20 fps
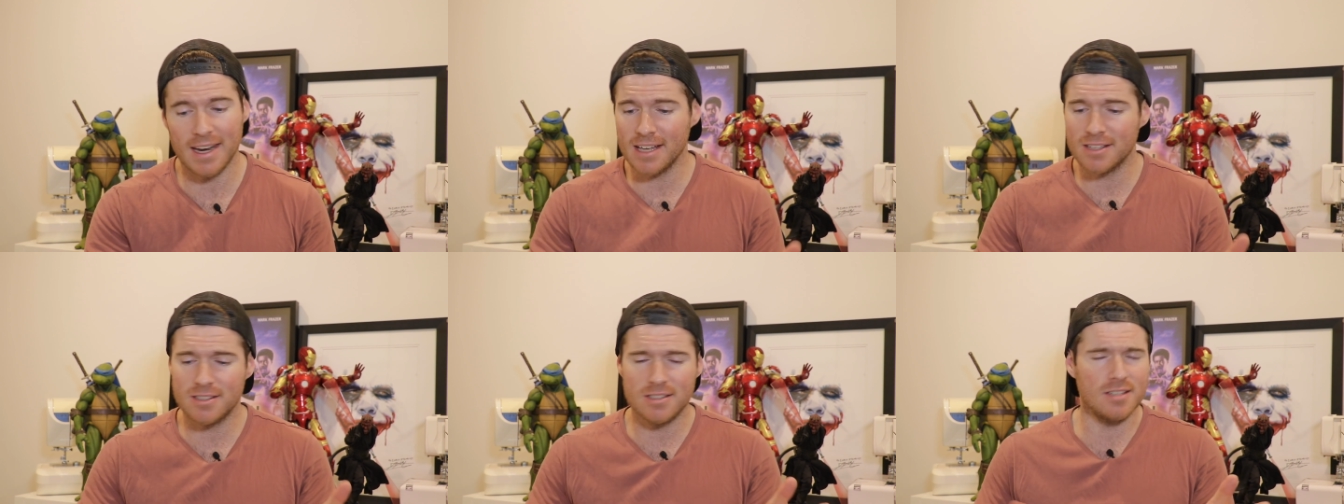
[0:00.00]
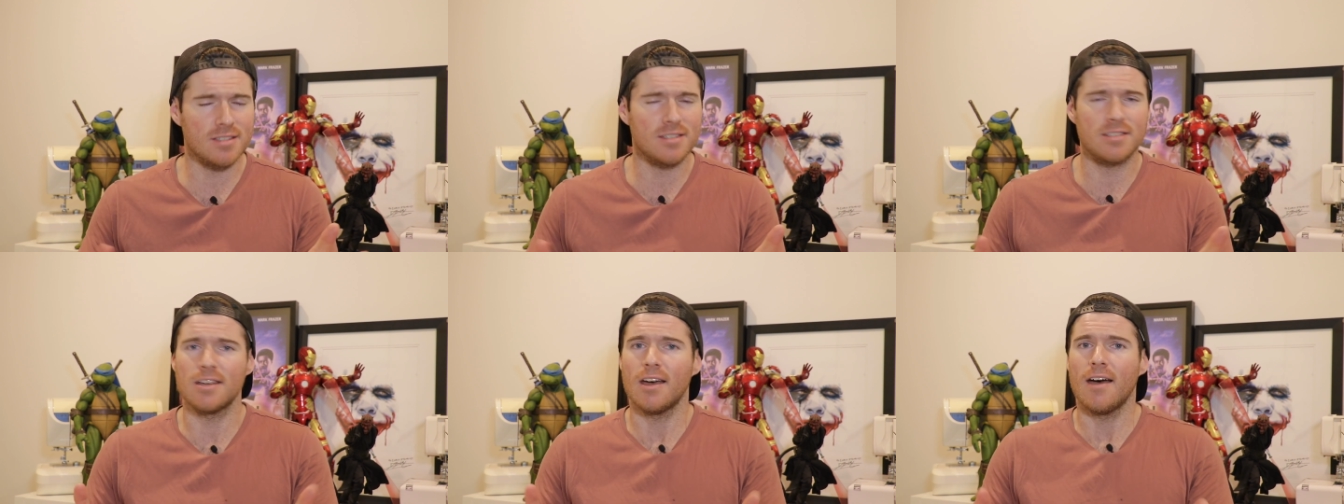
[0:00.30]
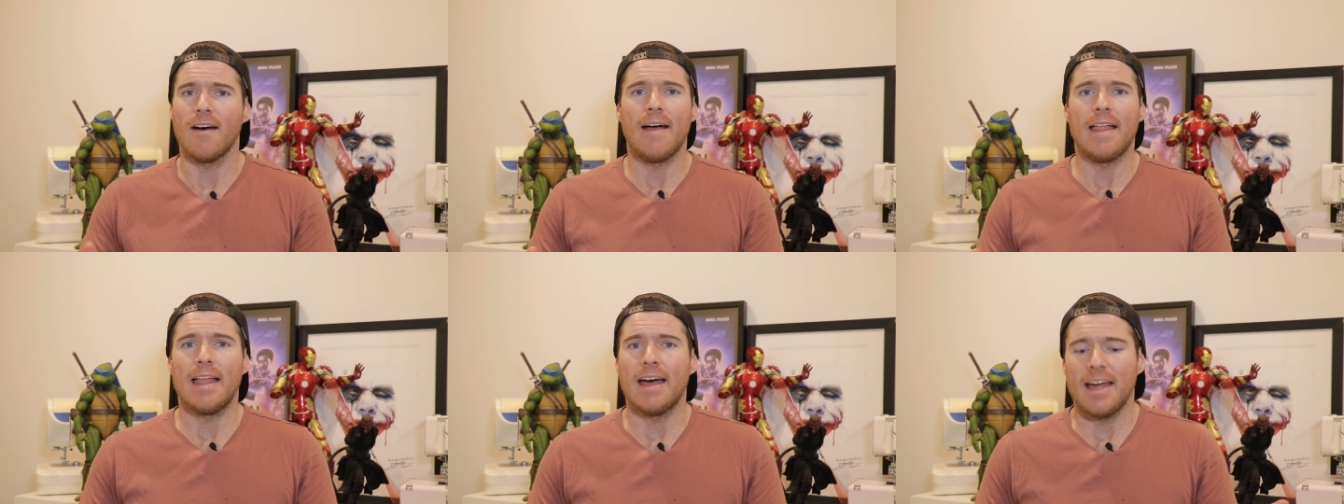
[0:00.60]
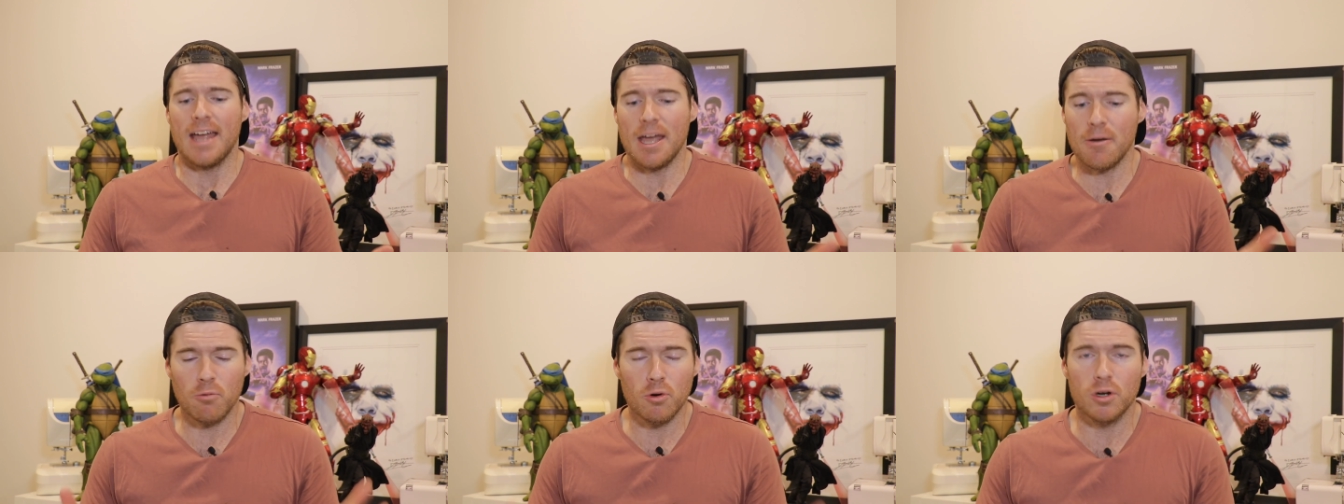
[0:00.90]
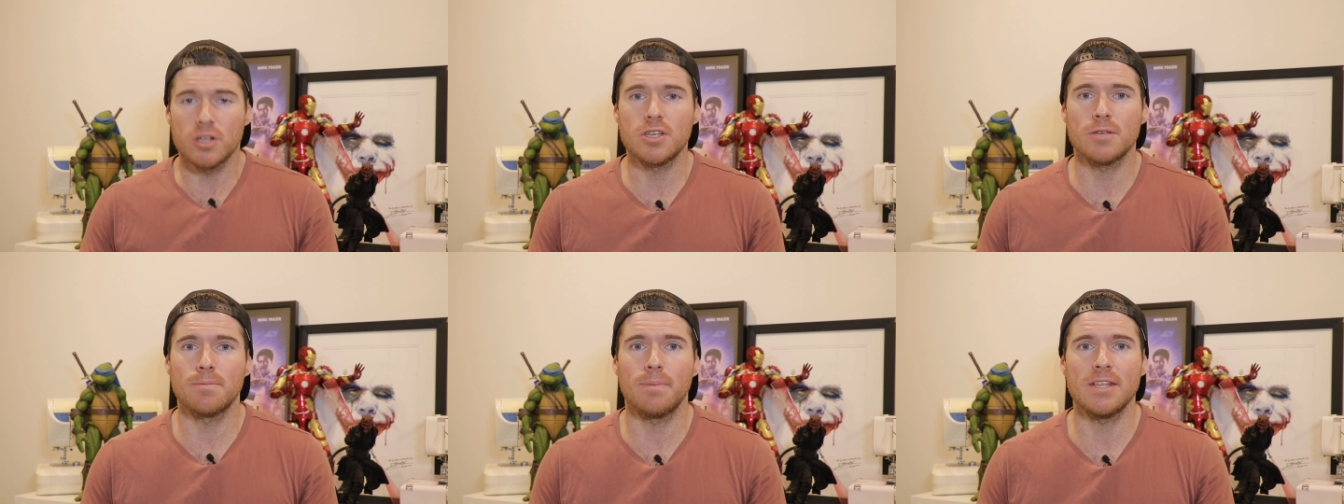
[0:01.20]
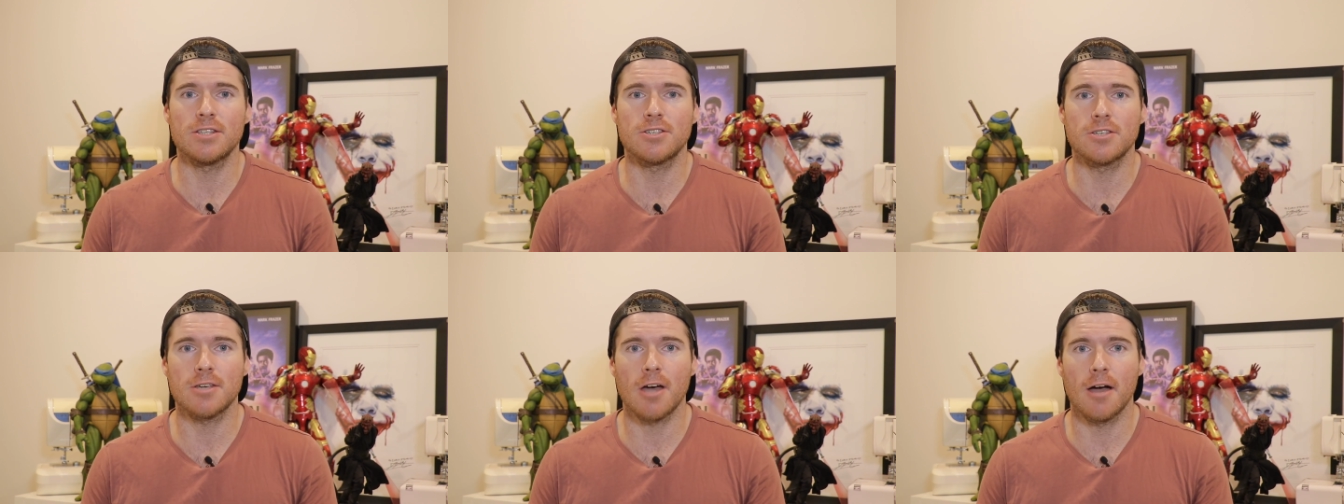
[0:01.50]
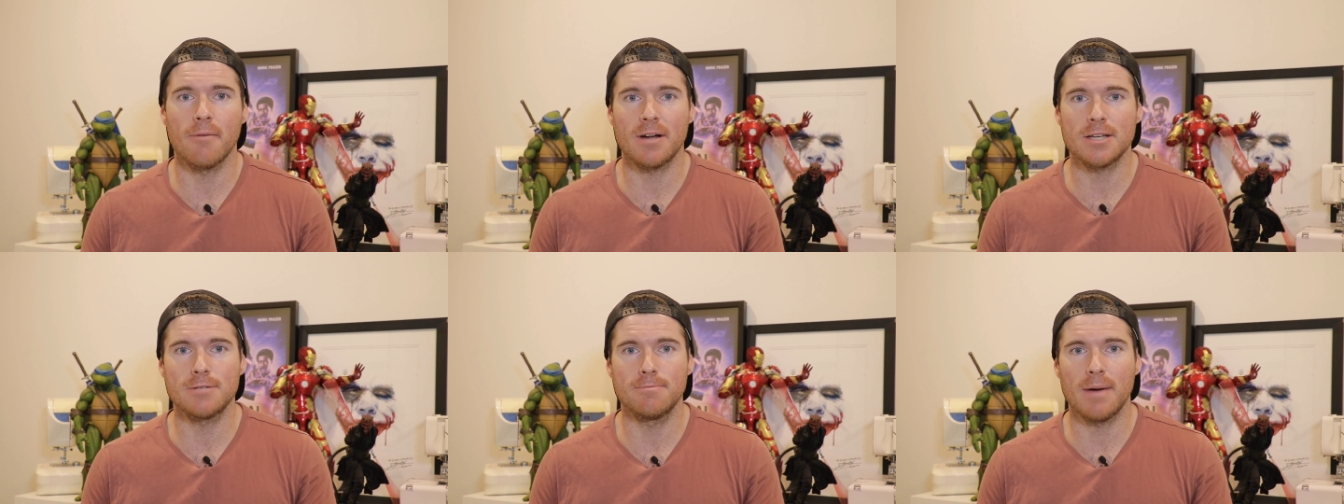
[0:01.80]
It would have just been
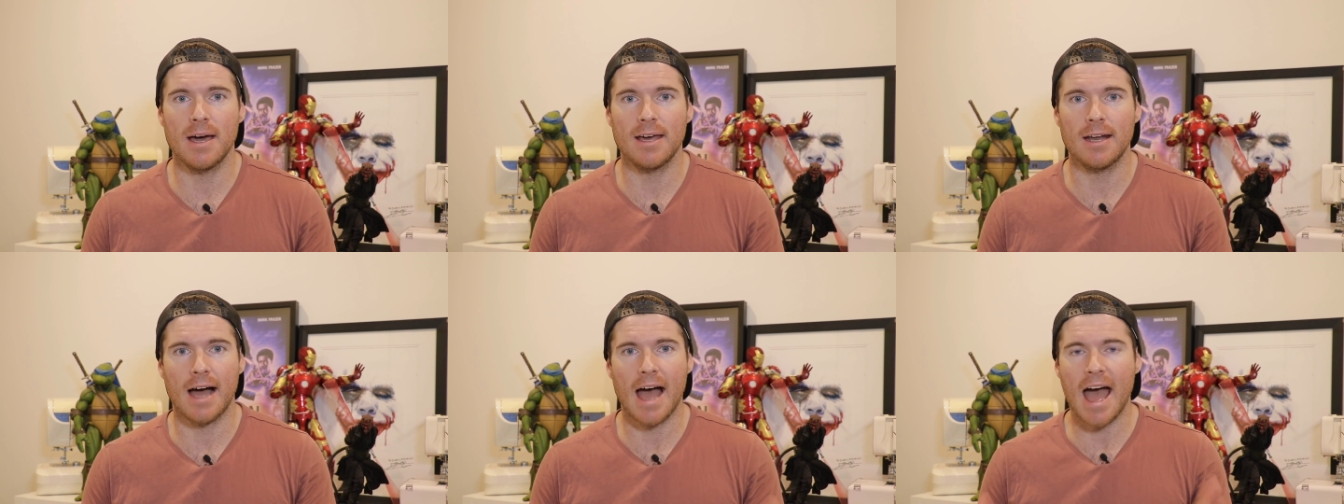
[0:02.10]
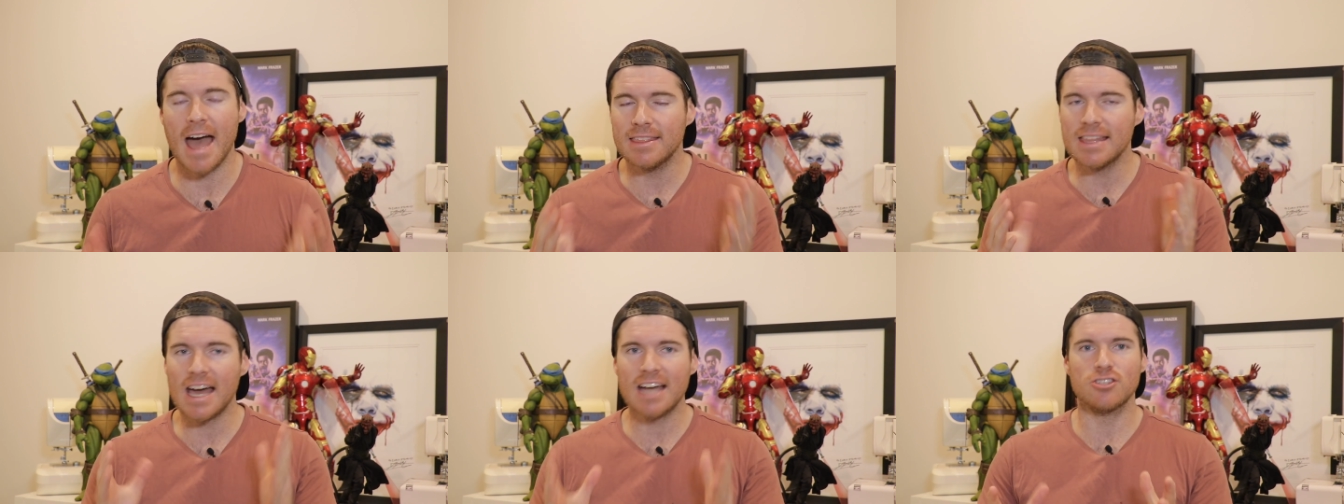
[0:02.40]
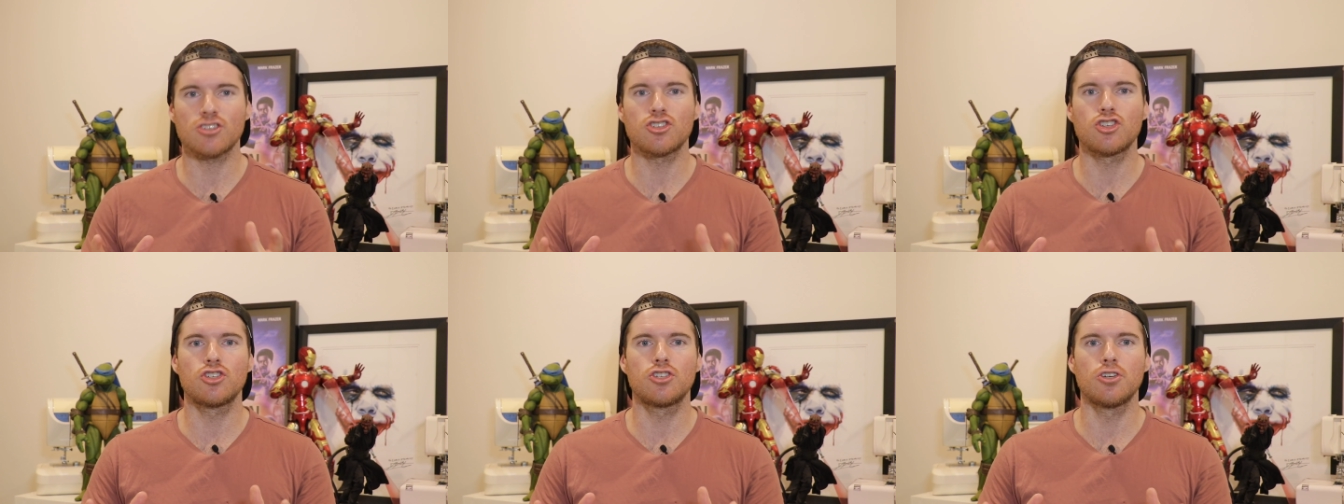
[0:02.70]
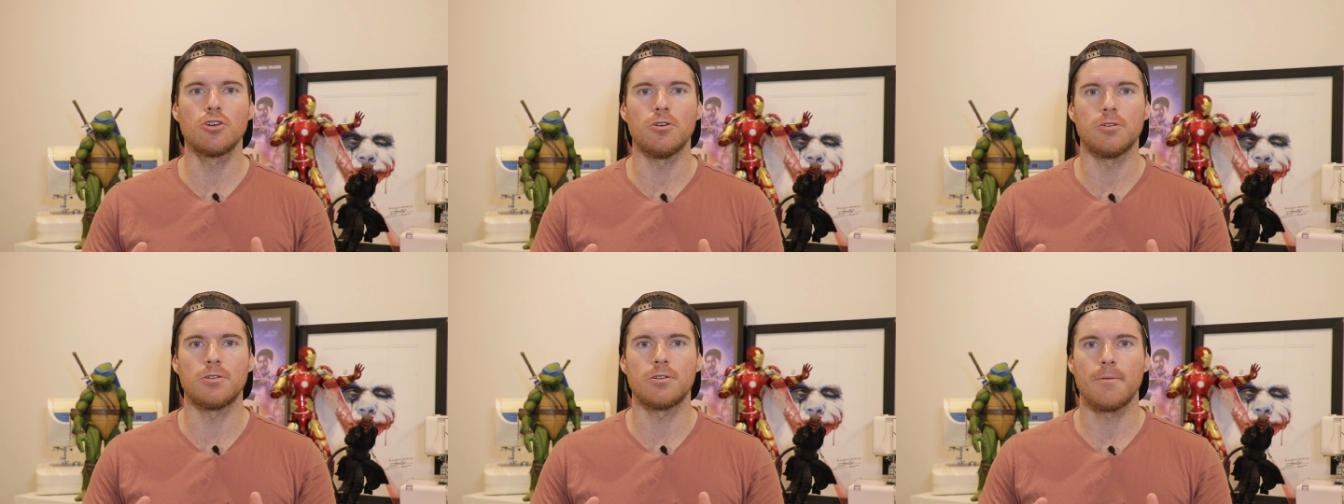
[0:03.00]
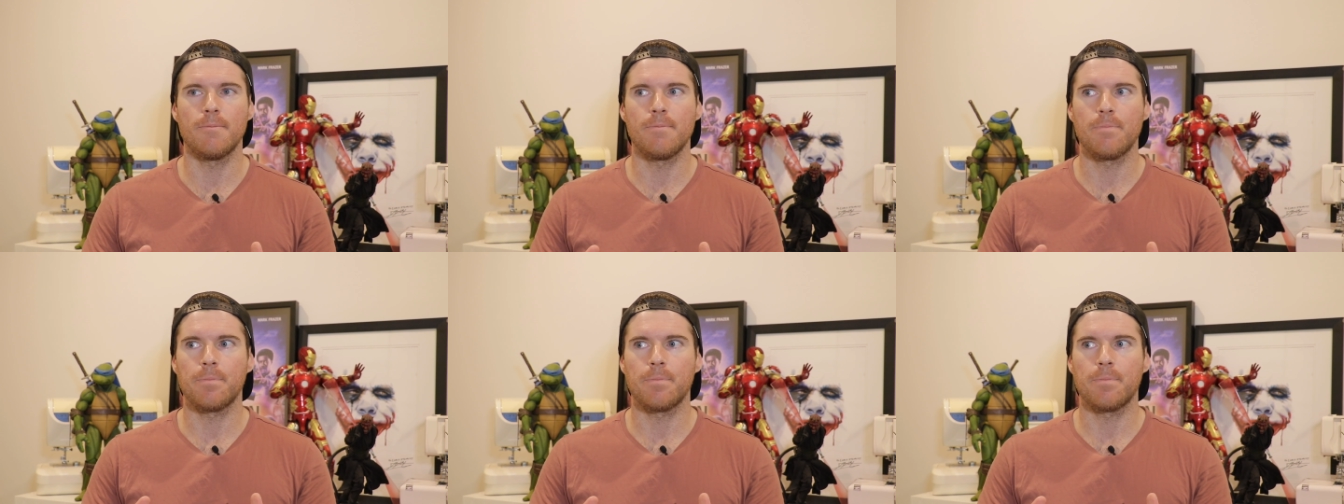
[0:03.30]
so much better. And that suit